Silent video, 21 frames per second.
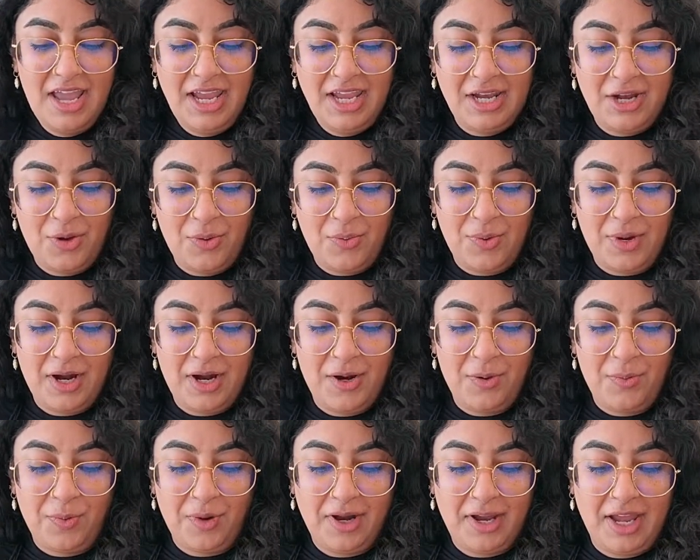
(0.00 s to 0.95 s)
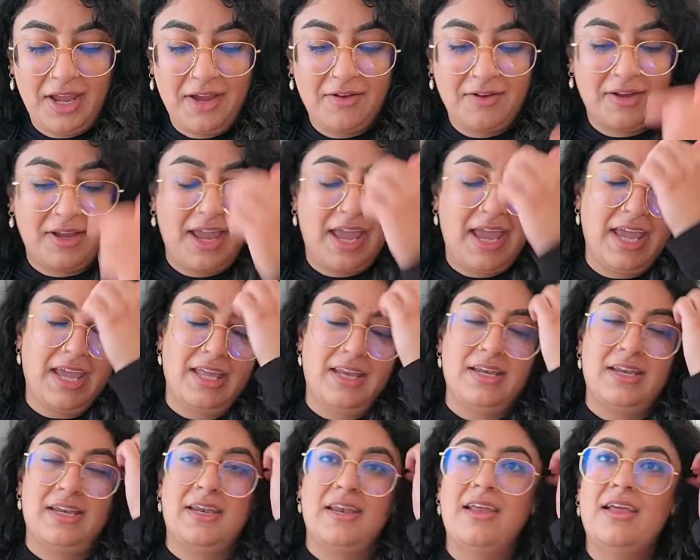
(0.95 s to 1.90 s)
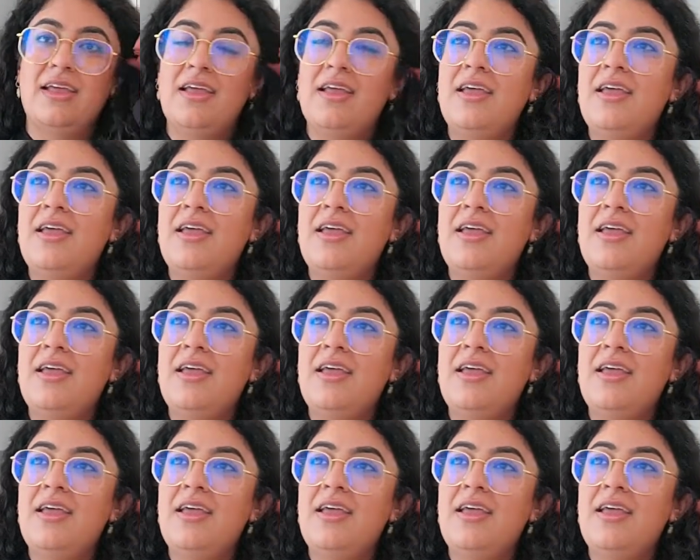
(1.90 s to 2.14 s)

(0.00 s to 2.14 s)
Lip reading: You know, we're working in